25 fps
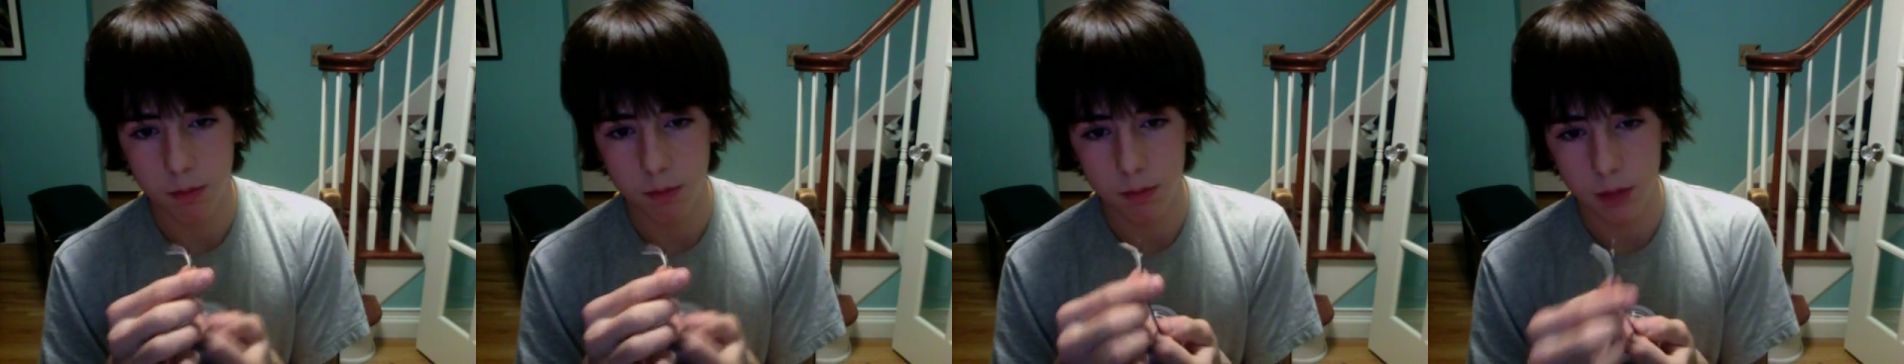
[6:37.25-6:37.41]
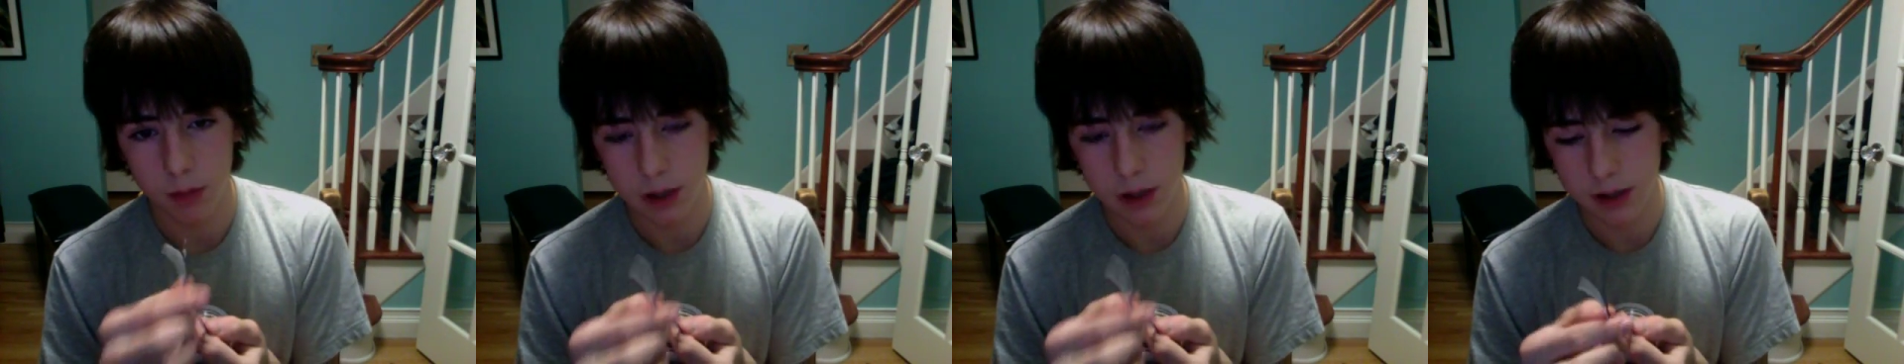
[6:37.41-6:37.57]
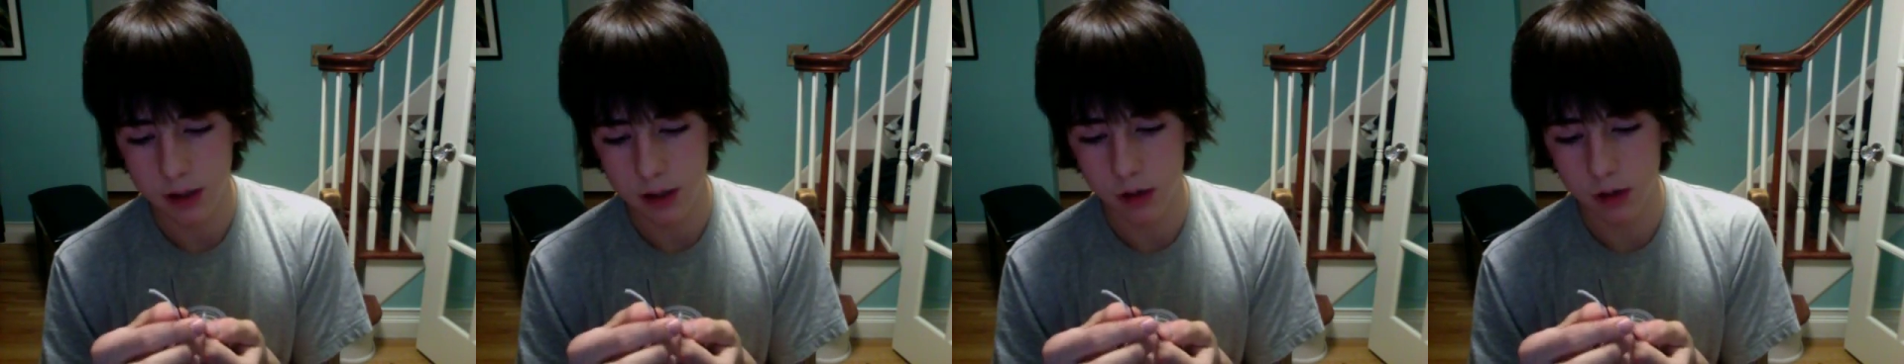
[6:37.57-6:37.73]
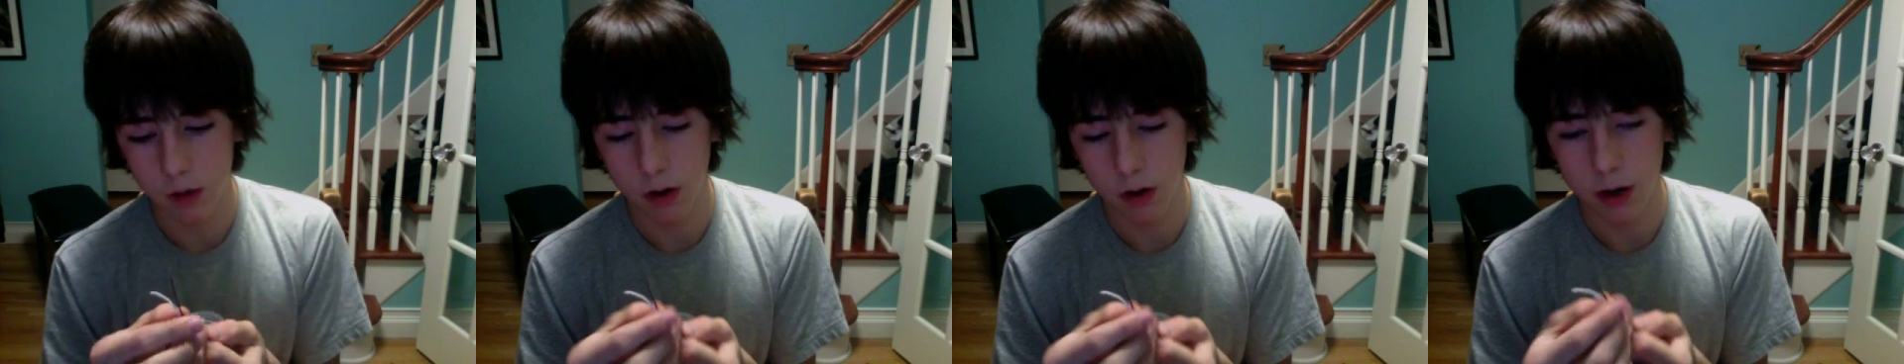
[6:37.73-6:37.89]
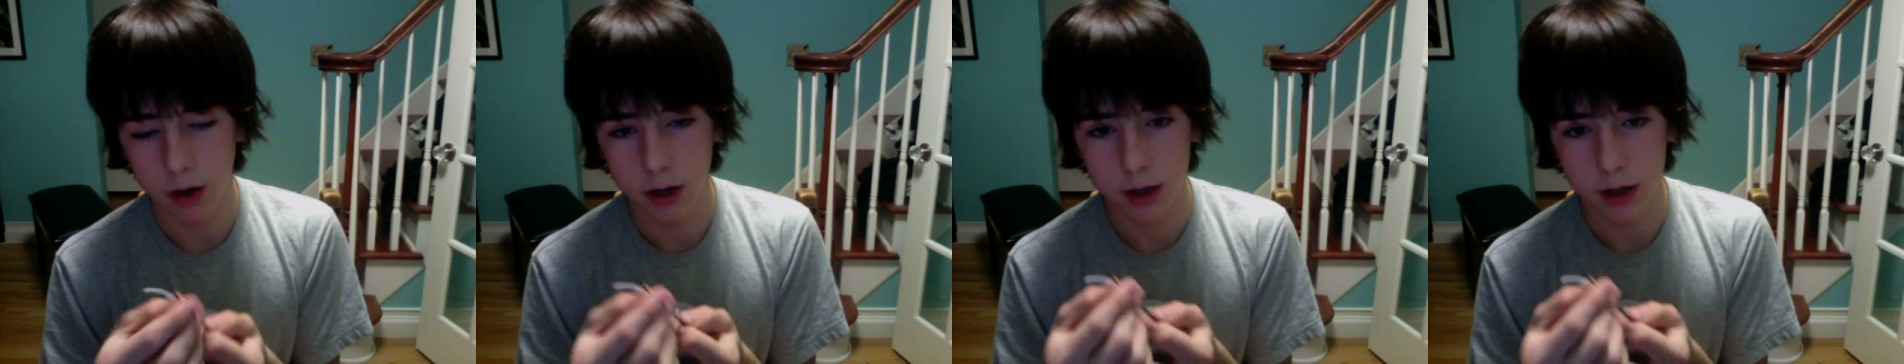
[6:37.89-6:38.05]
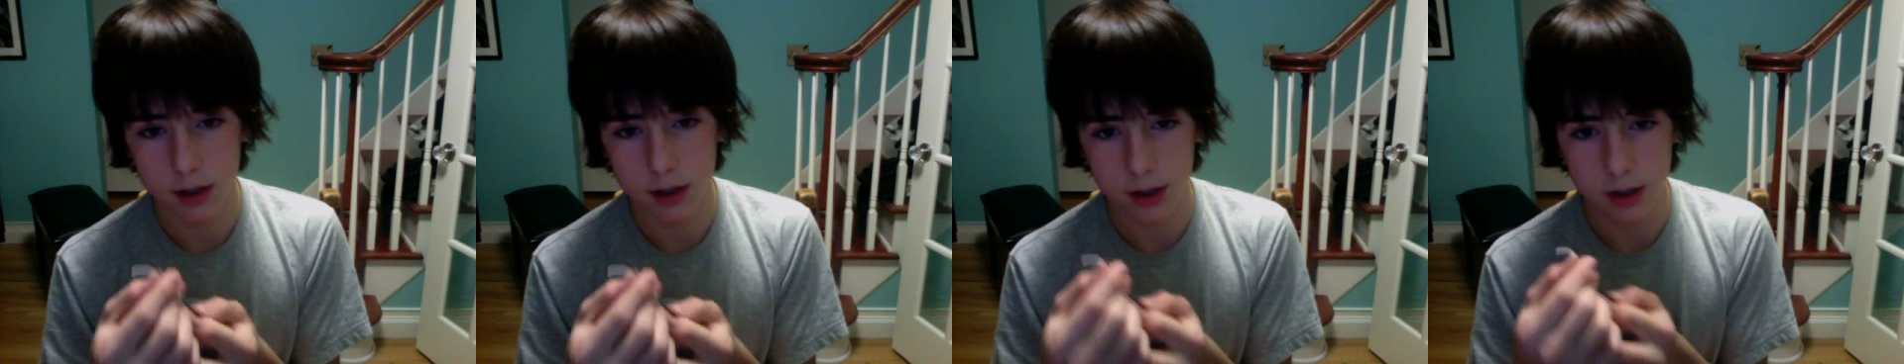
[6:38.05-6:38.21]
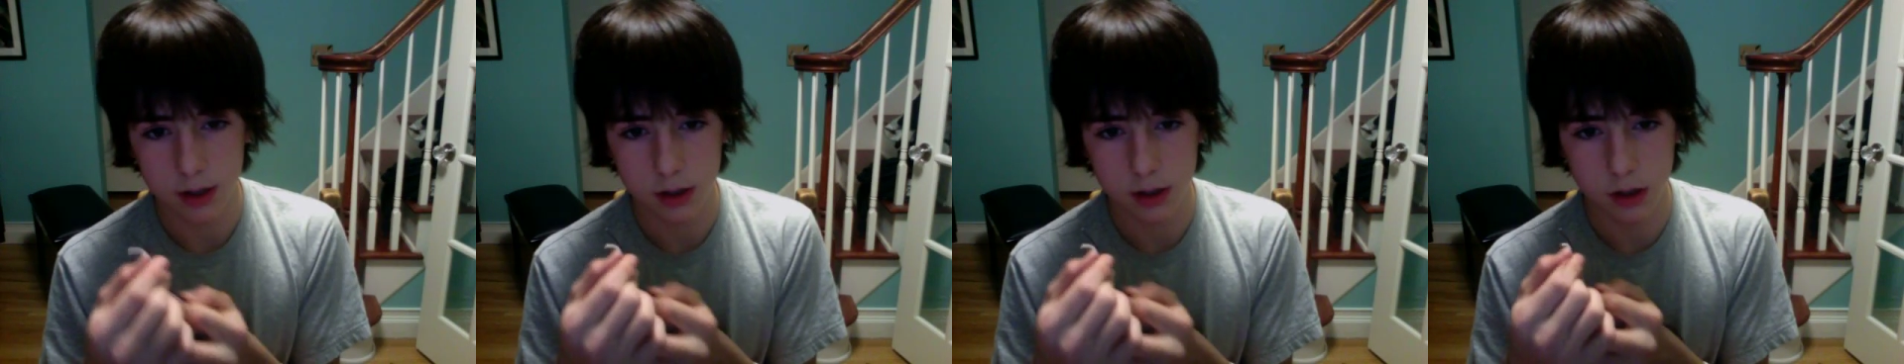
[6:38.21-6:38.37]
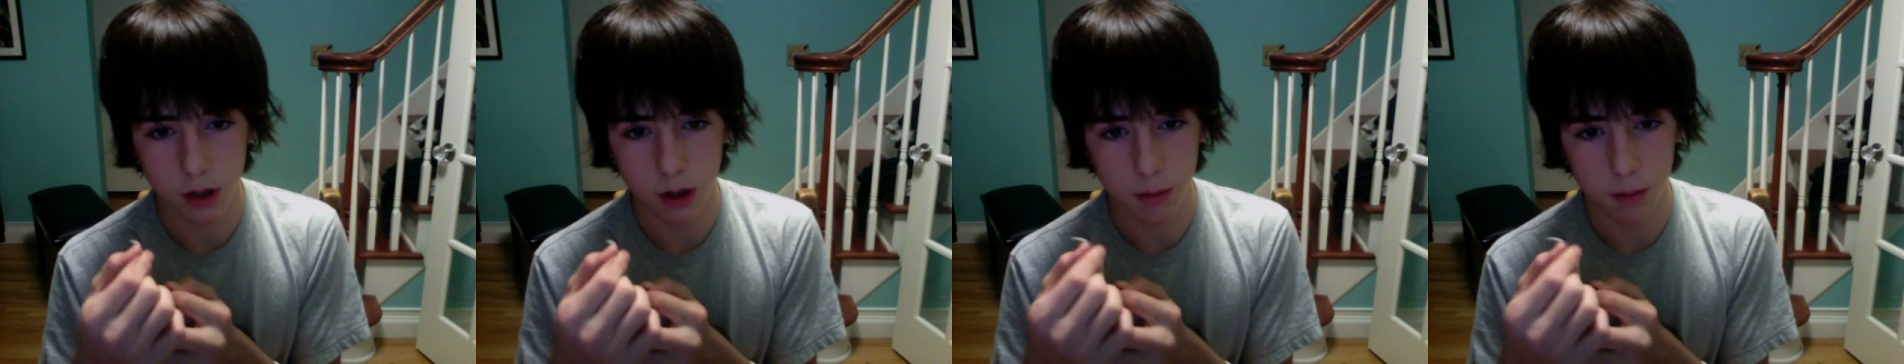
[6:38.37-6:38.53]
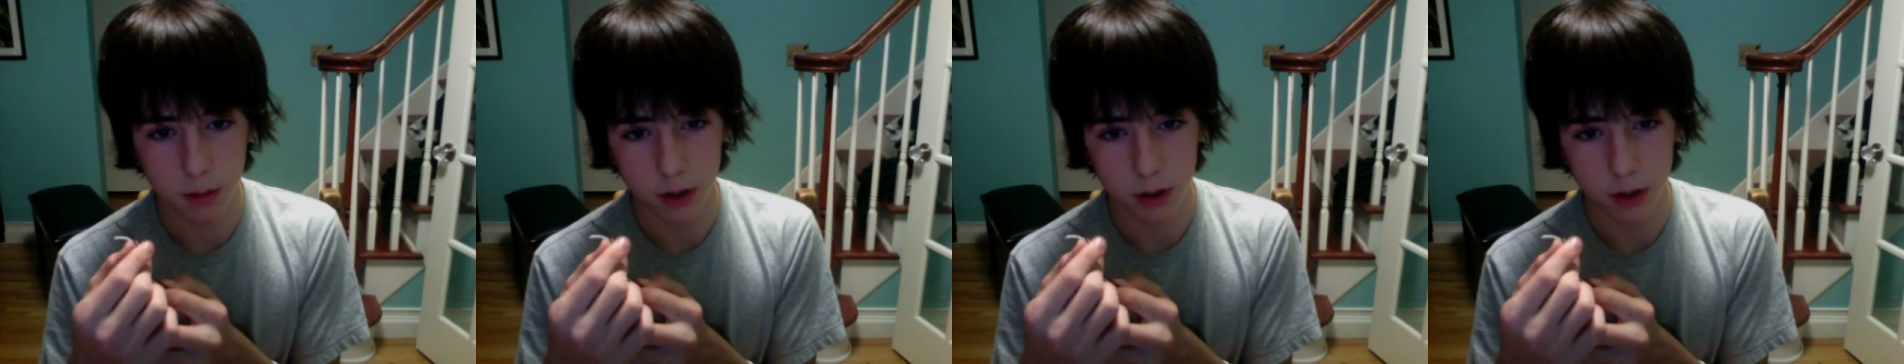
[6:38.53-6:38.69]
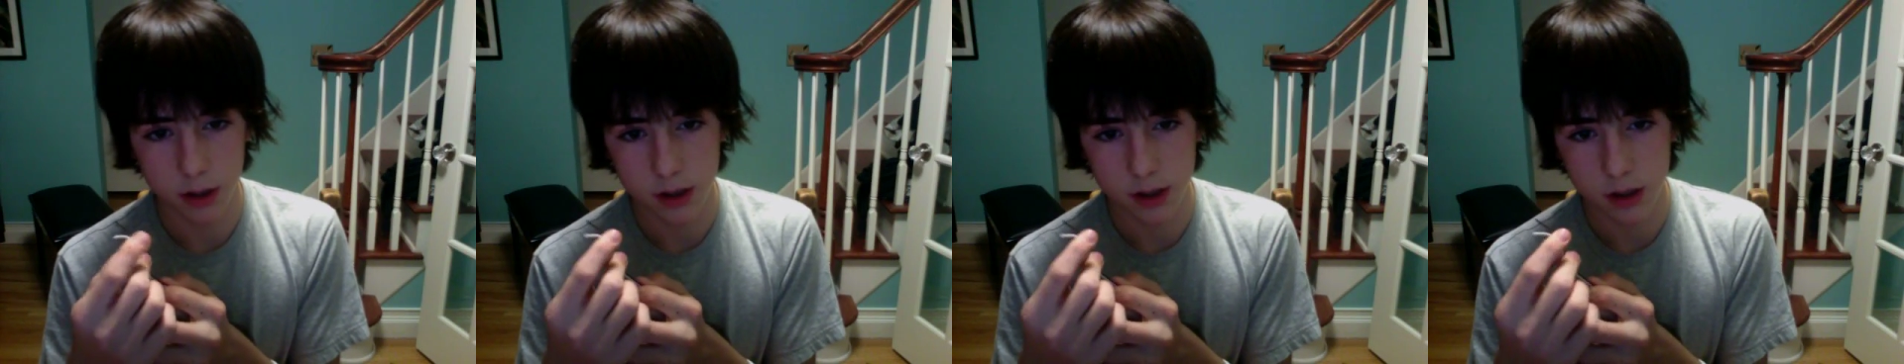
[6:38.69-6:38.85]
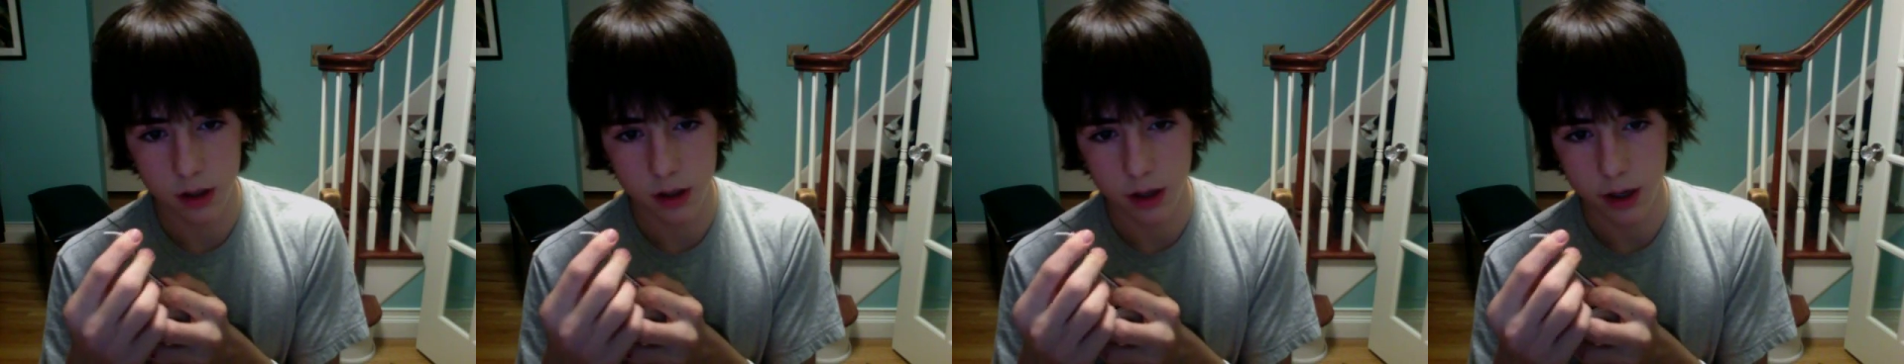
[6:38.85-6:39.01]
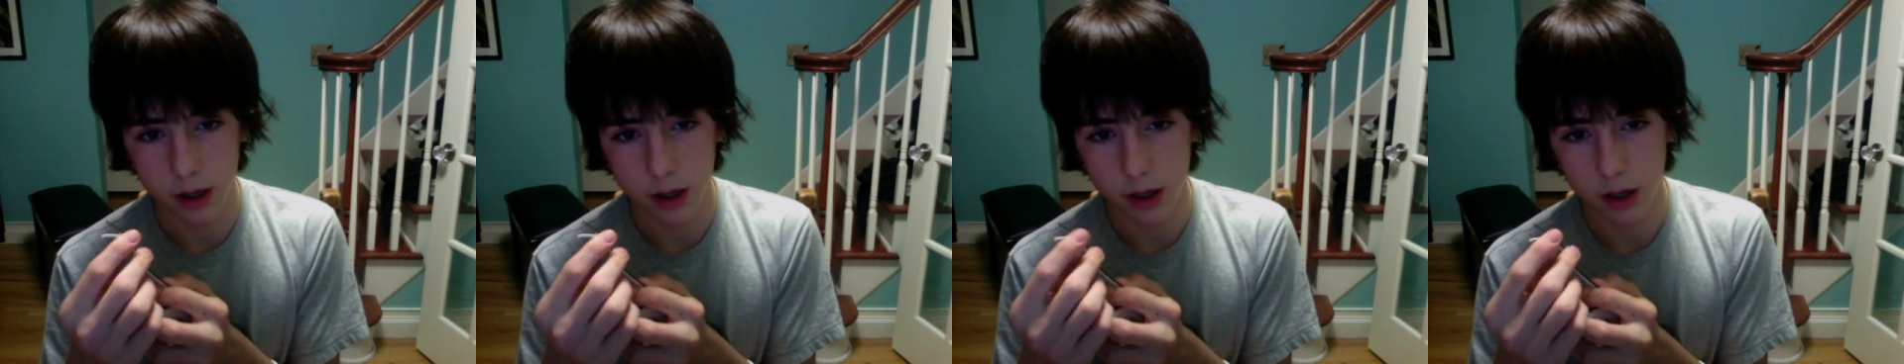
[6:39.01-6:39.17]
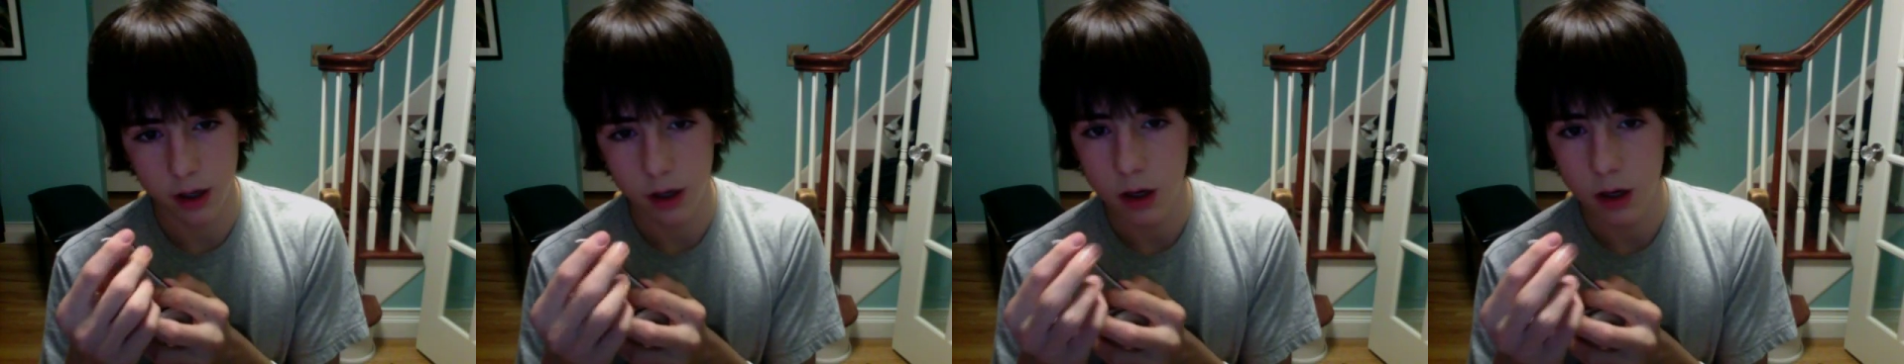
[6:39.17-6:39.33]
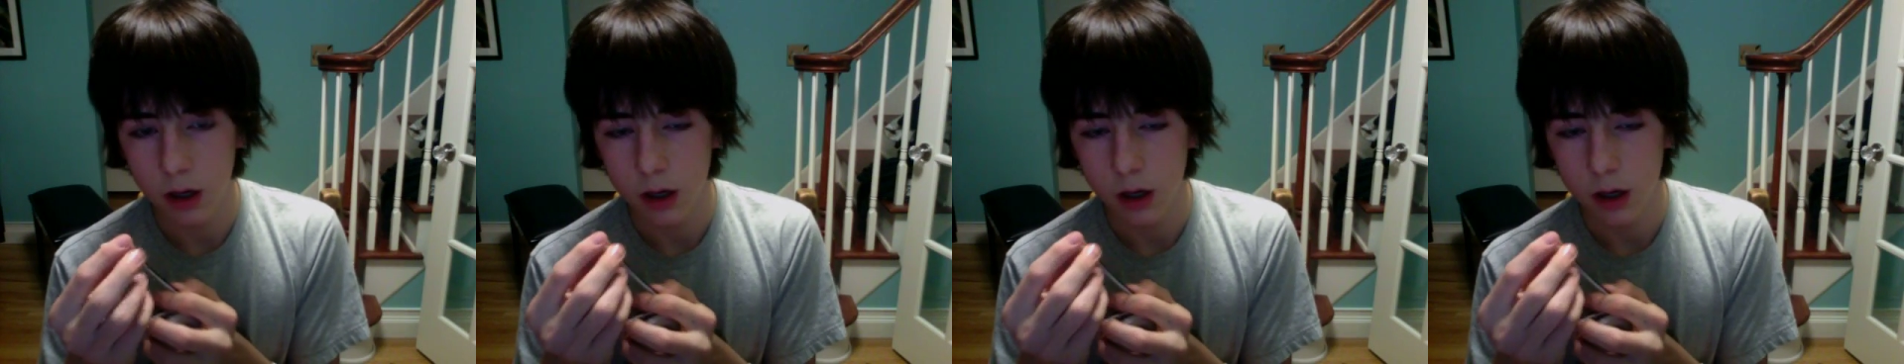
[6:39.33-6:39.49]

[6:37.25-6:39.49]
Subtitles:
it's annoying because it's double insulated.